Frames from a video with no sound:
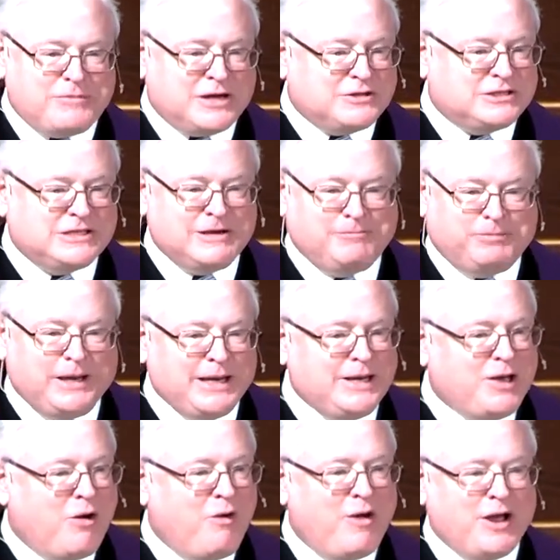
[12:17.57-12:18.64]
They're simply
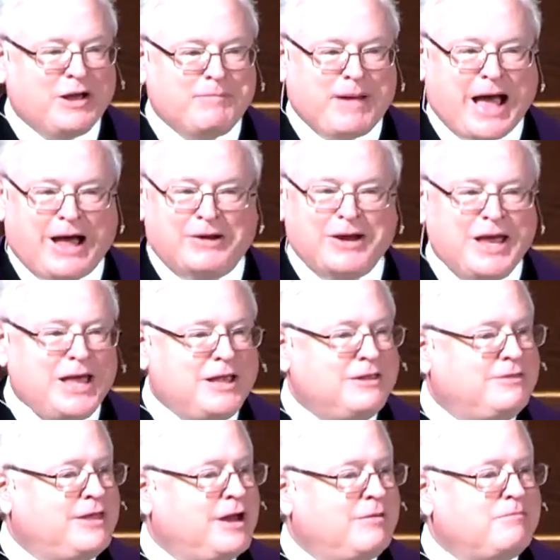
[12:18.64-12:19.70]
going about
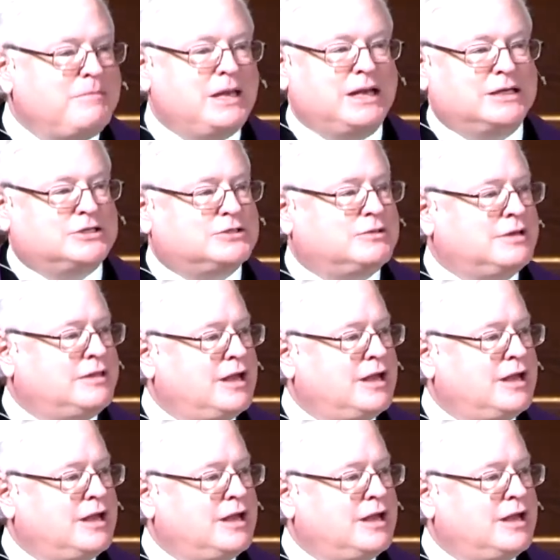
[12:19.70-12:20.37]
their ministry,